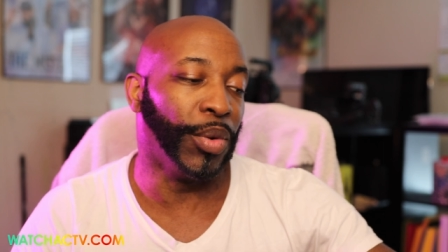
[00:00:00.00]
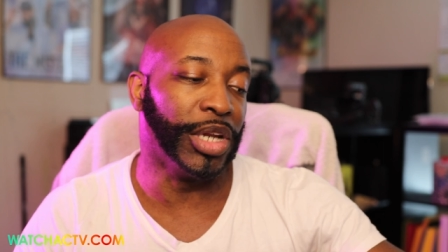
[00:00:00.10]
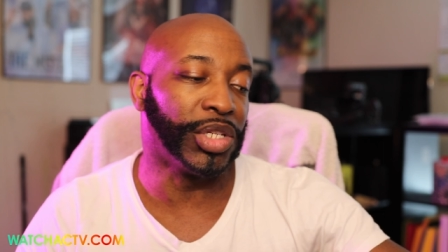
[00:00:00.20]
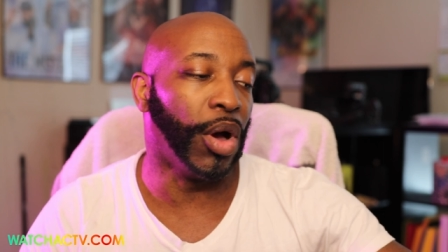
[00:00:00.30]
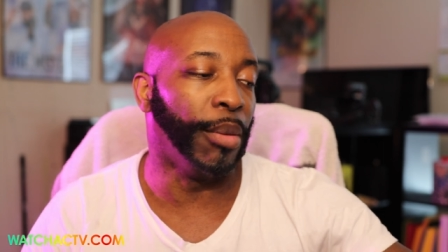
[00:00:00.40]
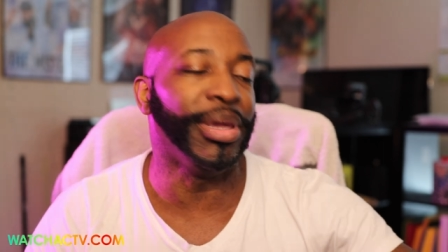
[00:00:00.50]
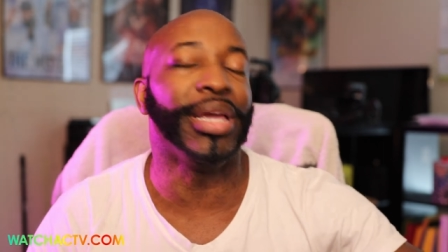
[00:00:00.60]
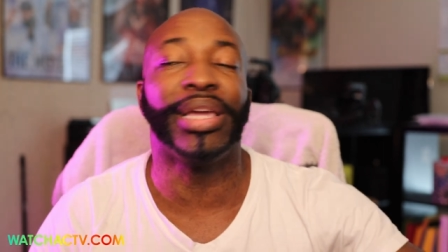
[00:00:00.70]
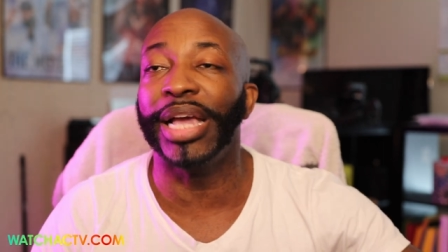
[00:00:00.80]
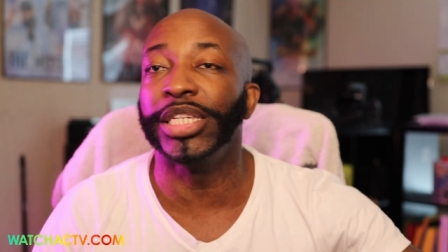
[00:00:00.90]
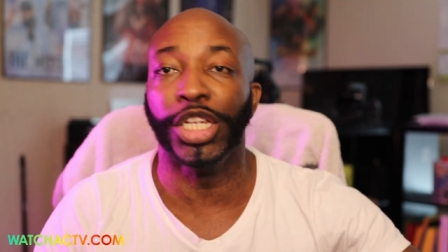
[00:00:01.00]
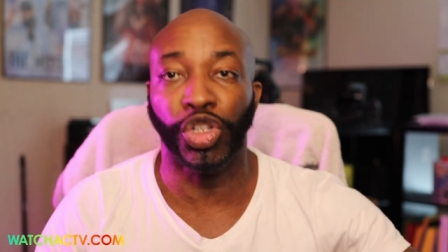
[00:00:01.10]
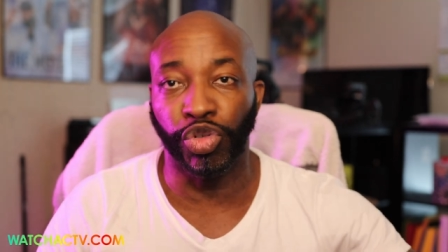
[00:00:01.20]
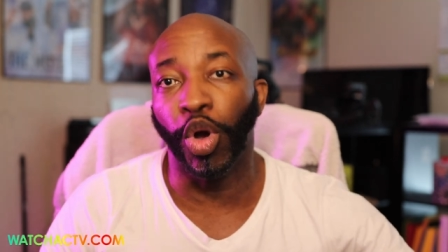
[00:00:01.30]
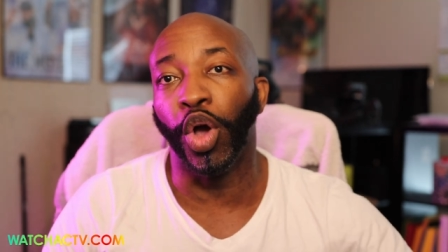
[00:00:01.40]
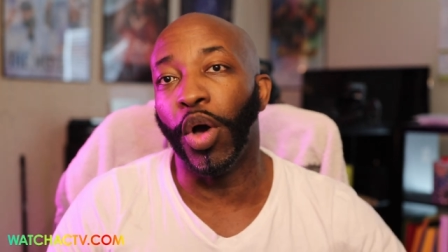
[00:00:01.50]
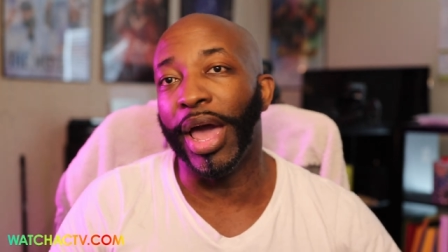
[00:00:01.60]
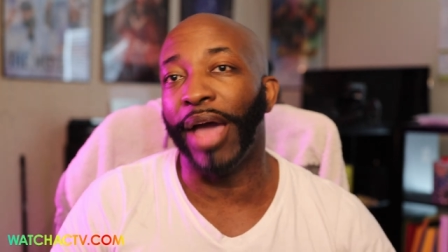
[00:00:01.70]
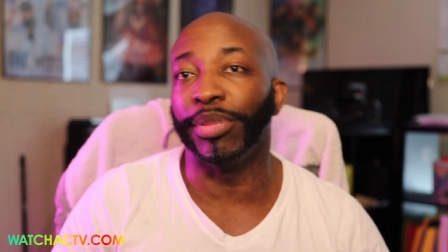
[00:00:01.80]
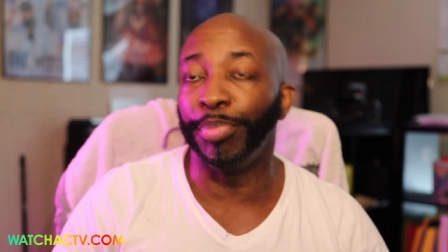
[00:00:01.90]
what it's going to be. Kaycee and Troy are going to
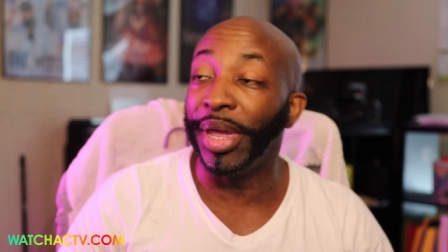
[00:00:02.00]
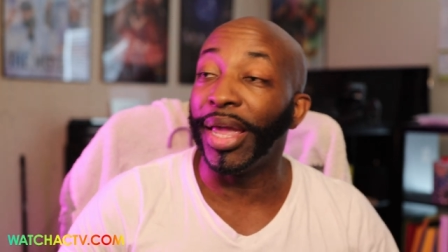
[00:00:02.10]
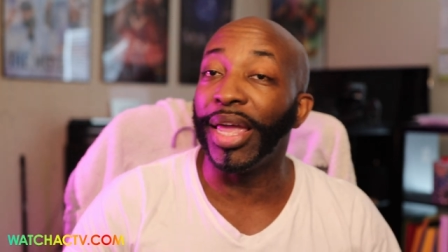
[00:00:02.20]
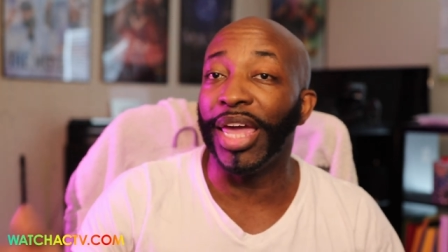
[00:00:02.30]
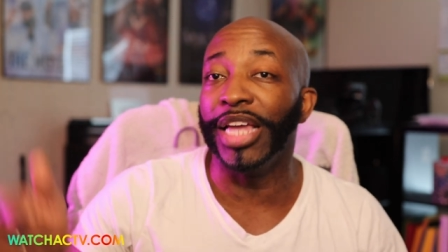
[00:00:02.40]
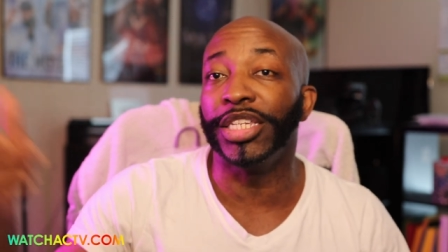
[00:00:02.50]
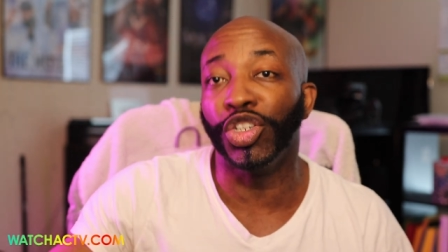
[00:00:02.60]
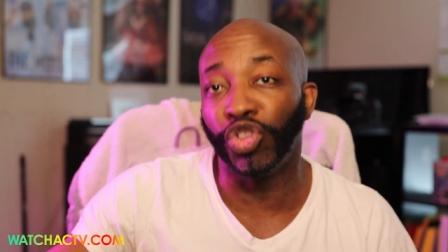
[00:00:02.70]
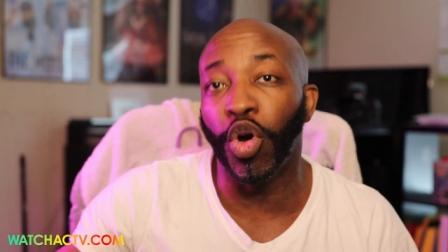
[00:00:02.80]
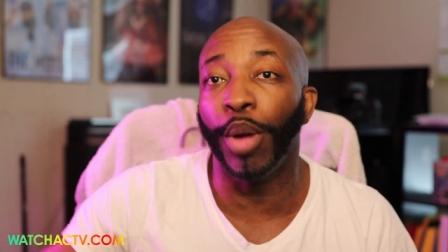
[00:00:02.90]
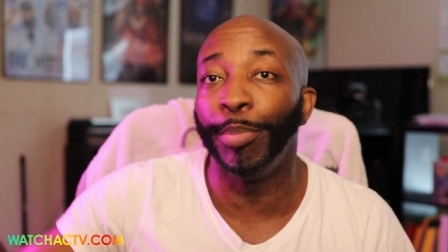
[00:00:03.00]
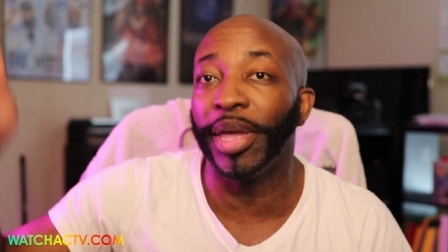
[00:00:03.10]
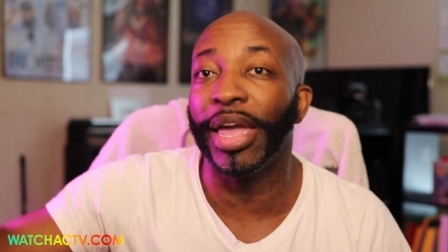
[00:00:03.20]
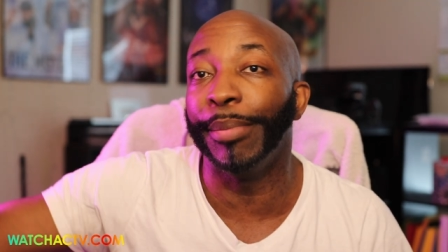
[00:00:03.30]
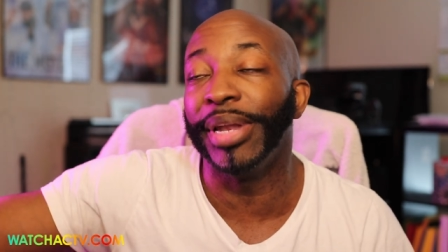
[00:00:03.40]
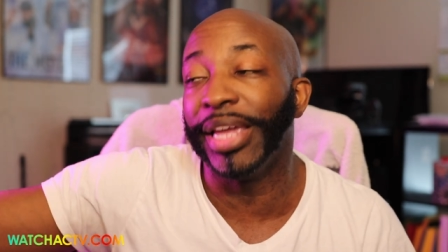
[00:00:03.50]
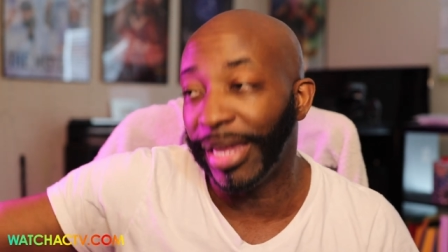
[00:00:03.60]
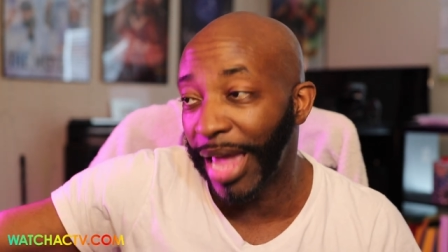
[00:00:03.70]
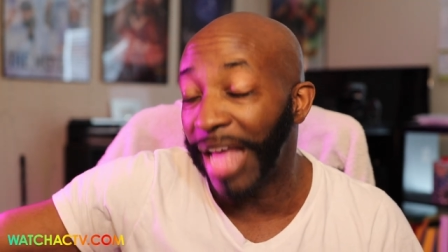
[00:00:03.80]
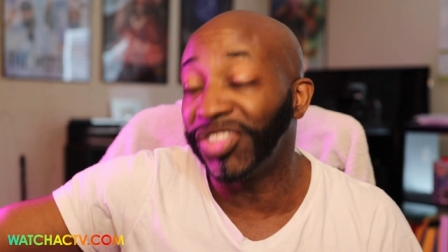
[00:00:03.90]
have to pick, and Kaycee and Troy pick Emily and
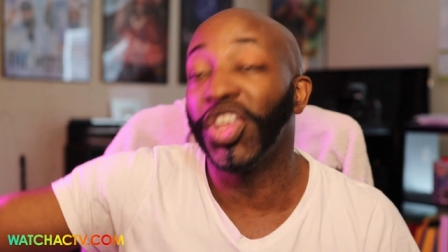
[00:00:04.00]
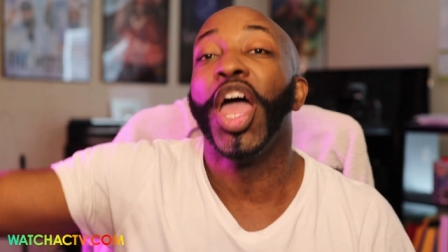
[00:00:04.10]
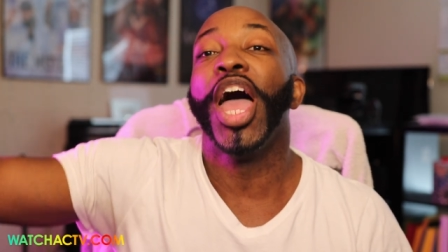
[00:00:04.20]
Yes.